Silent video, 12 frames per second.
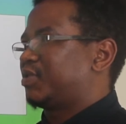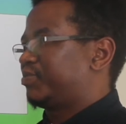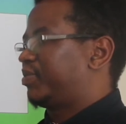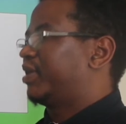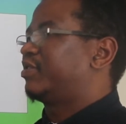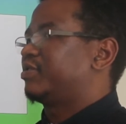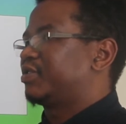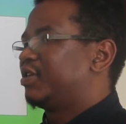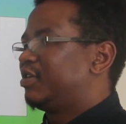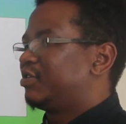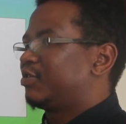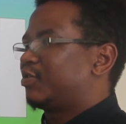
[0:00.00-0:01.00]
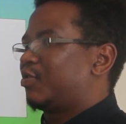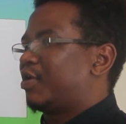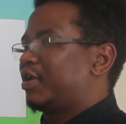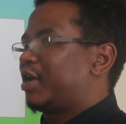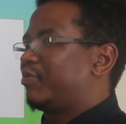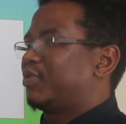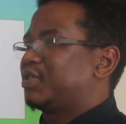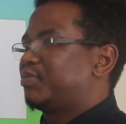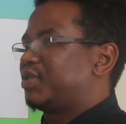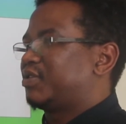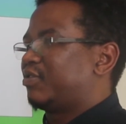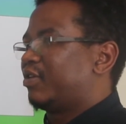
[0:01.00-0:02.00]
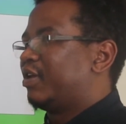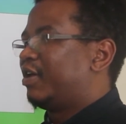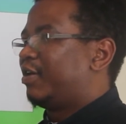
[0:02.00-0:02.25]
spells to go and harm this person.